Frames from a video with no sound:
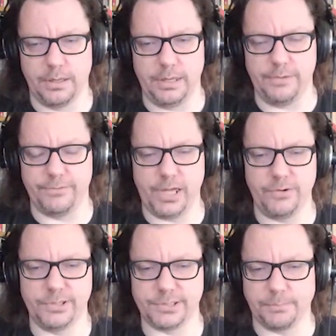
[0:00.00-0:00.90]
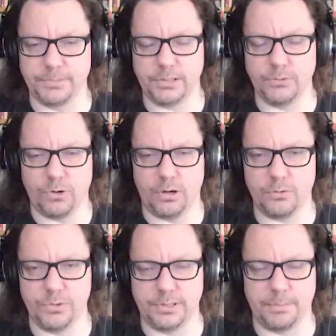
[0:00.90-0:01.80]
If there is something wrong
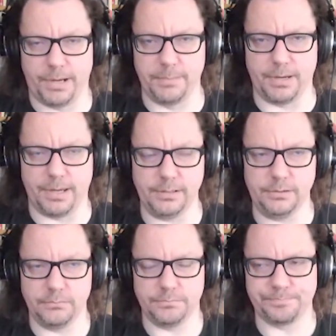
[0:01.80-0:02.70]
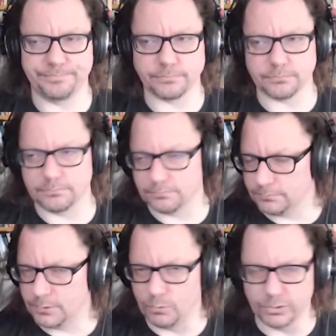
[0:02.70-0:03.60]
with the pipeline,
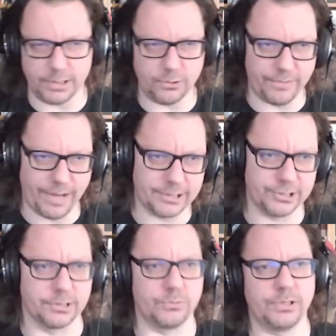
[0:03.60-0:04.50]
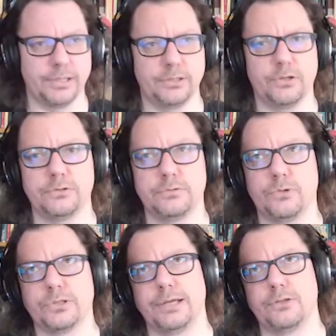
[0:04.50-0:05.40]
what kind of actions, what
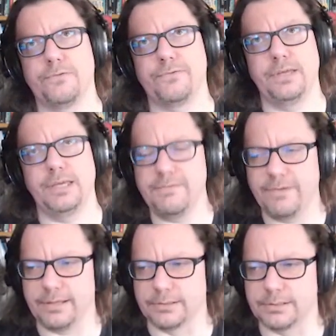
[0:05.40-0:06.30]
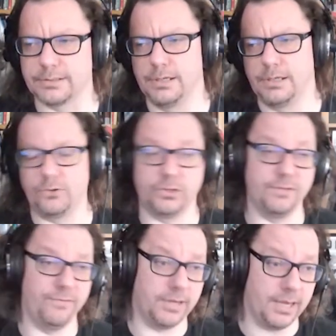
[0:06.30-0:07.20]
kind of events,
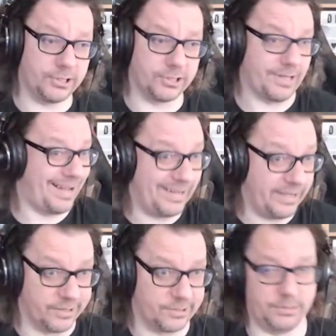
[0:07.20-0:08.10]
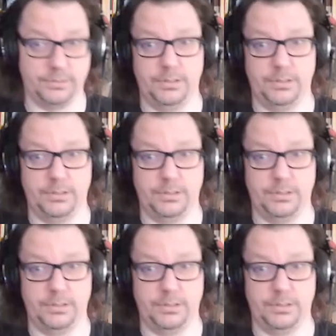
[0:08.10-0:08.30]
notification, alerts